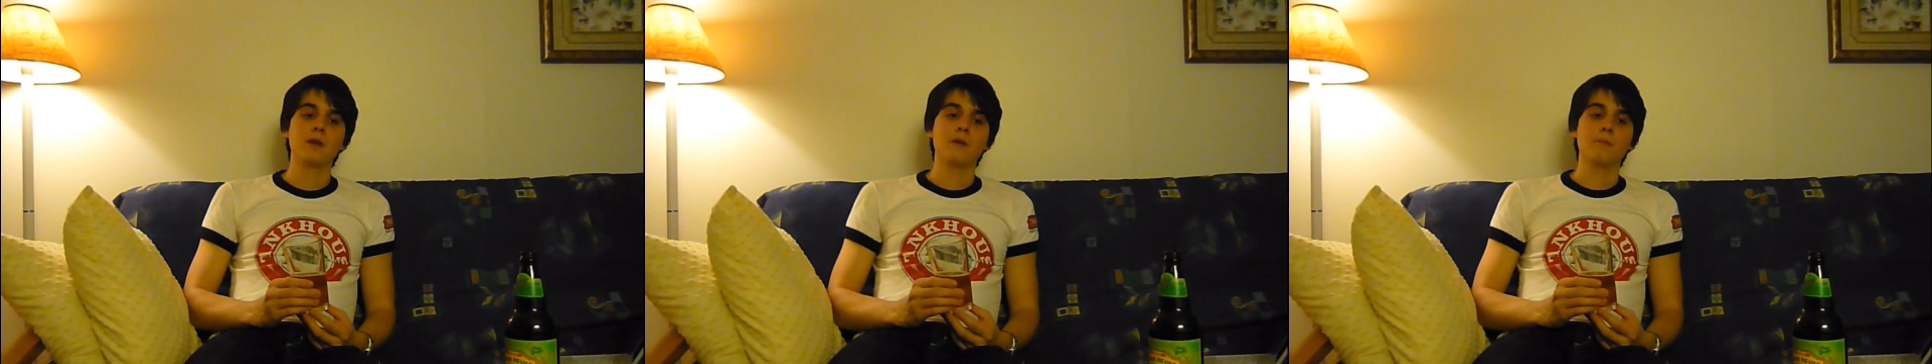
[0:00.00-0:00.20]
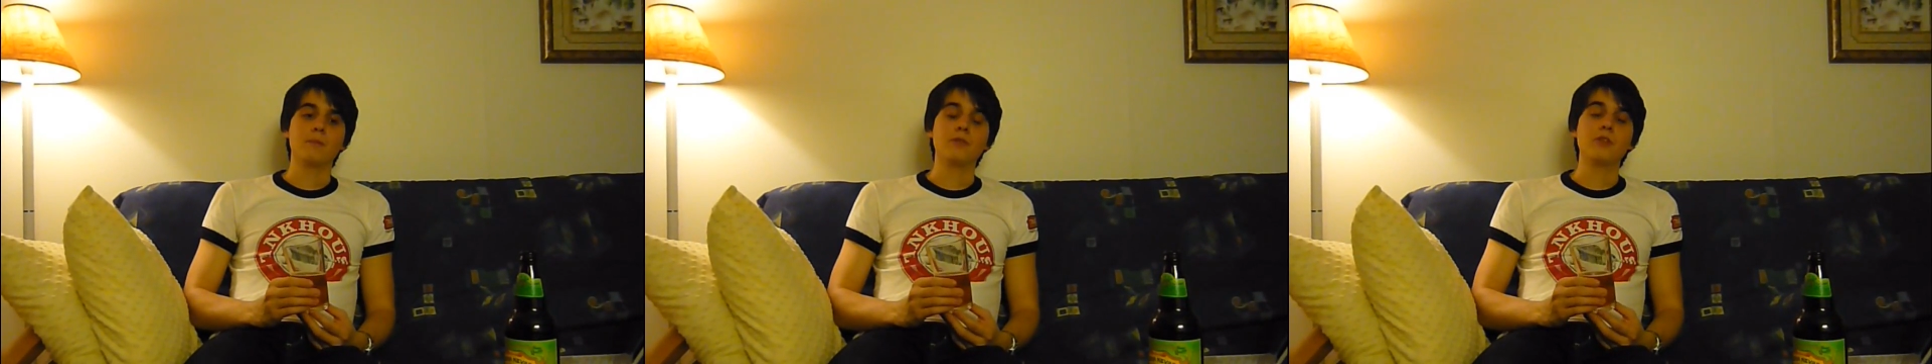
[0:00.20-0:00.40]

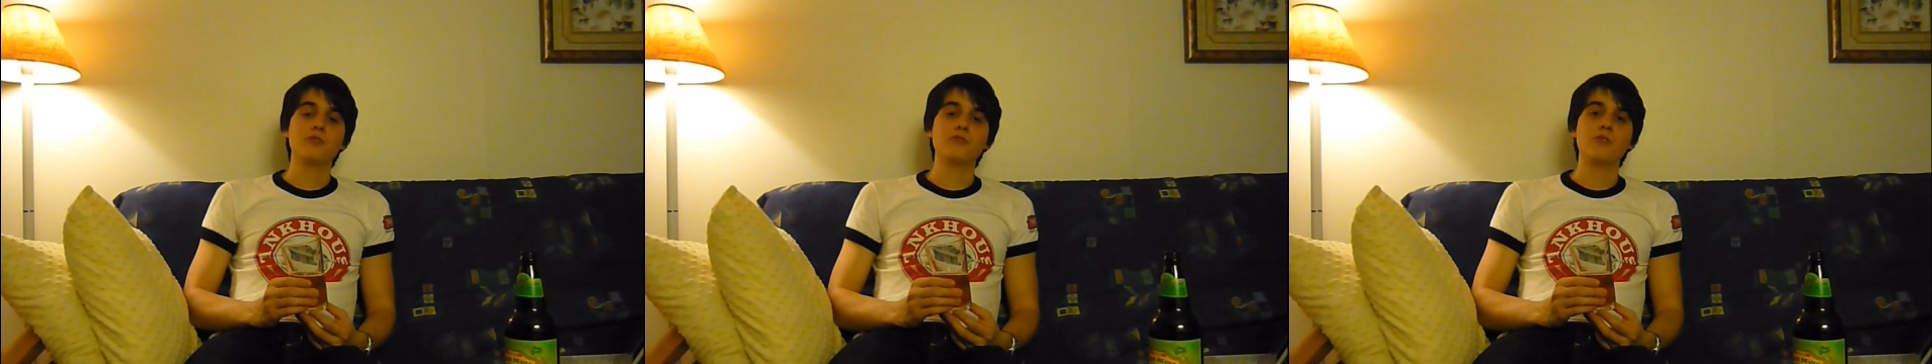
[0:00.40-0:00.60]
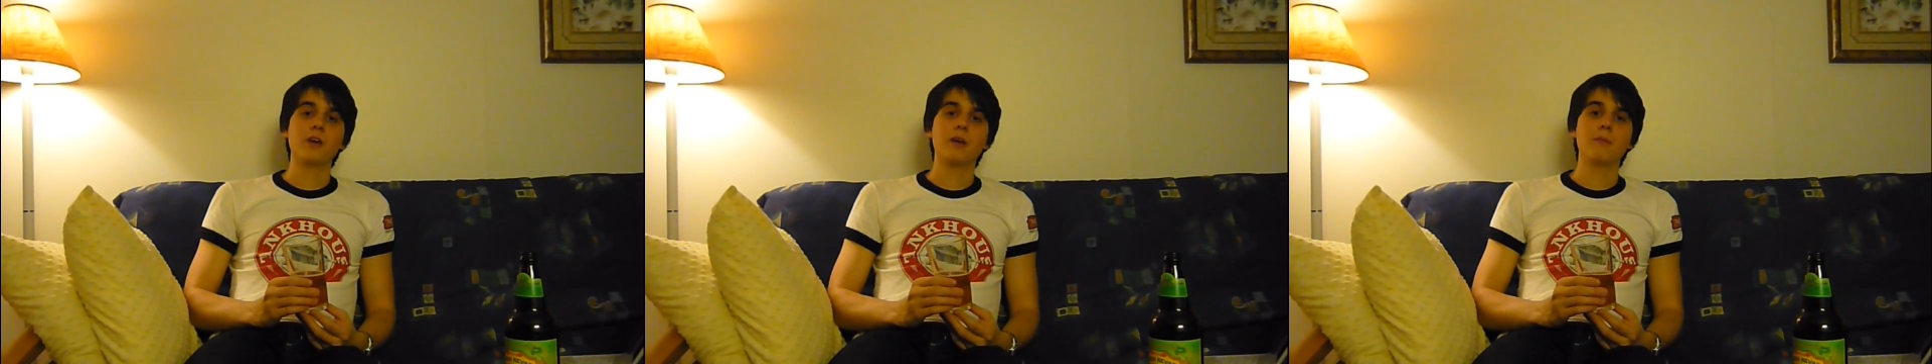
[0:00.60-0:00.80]
But the
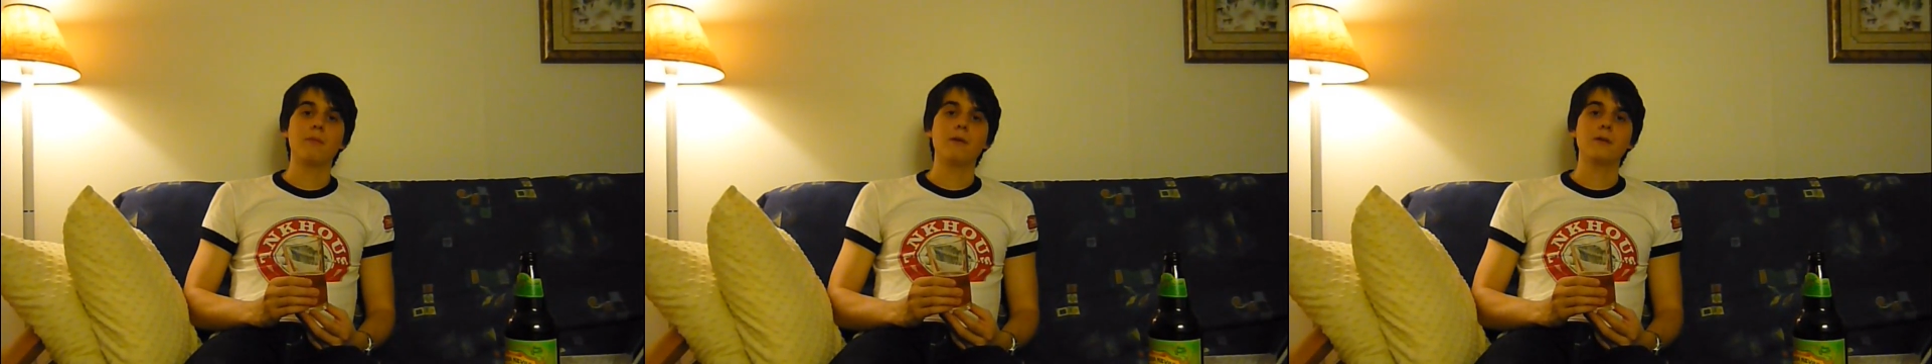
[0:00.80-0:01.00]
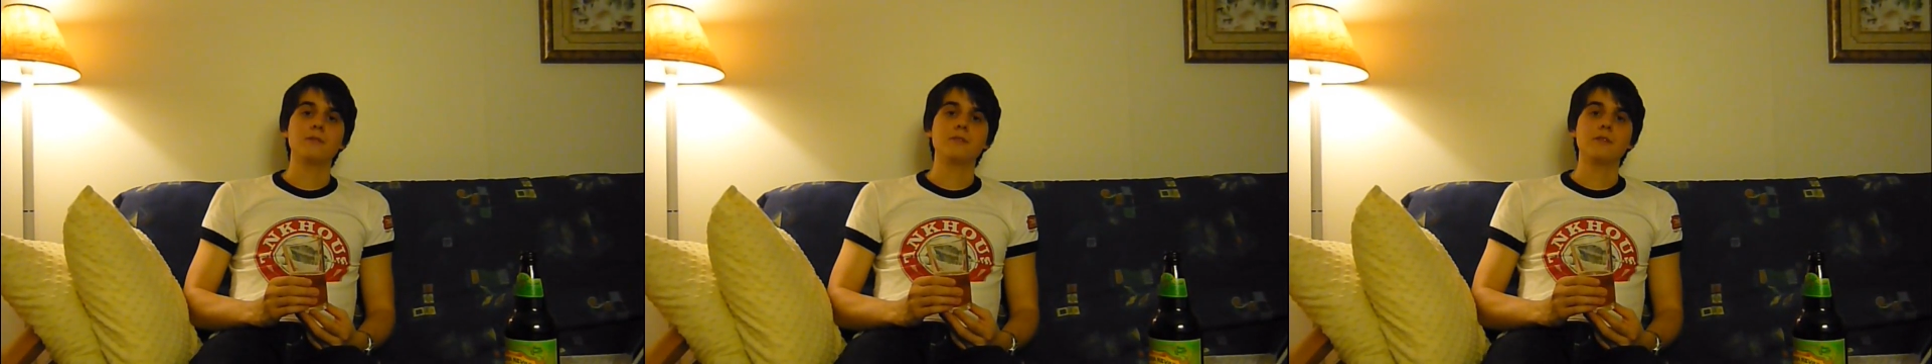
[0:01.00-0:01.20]

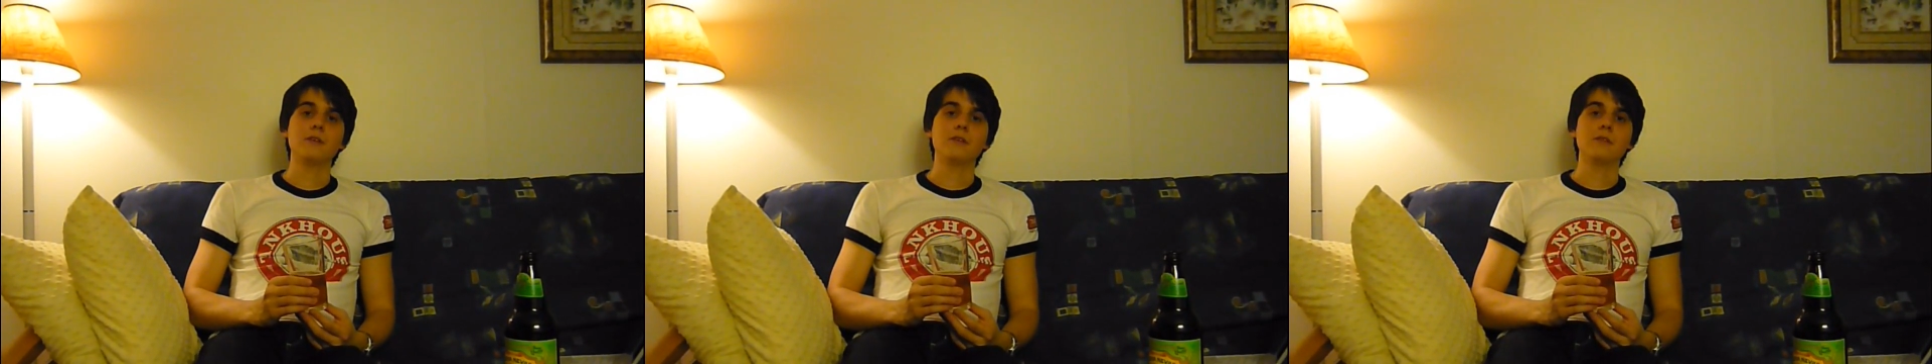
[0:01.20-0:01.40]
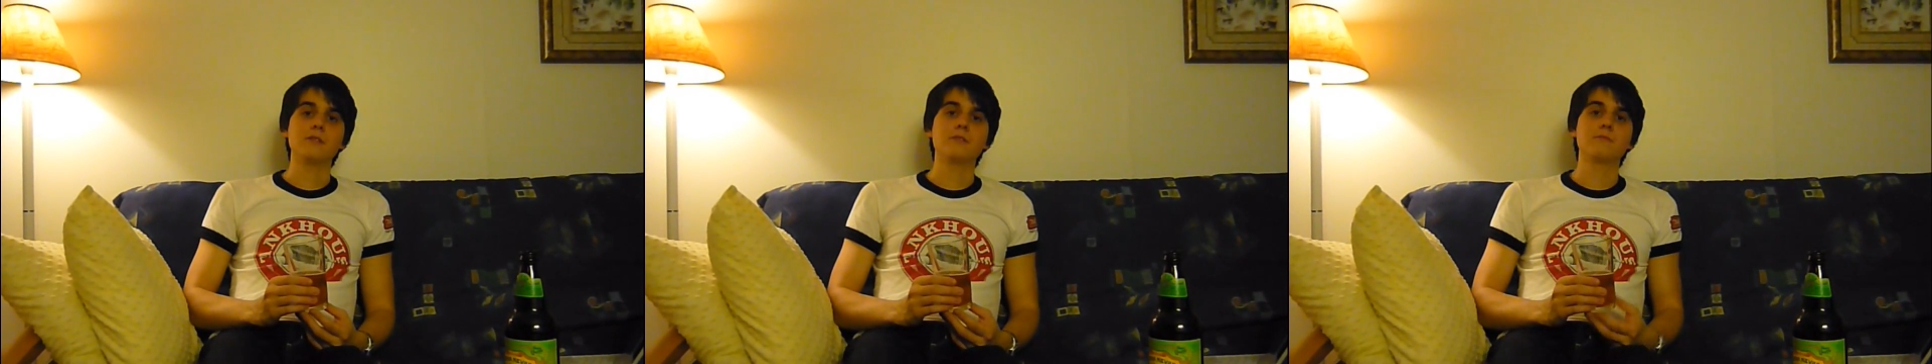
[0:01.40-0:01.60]
drinkability is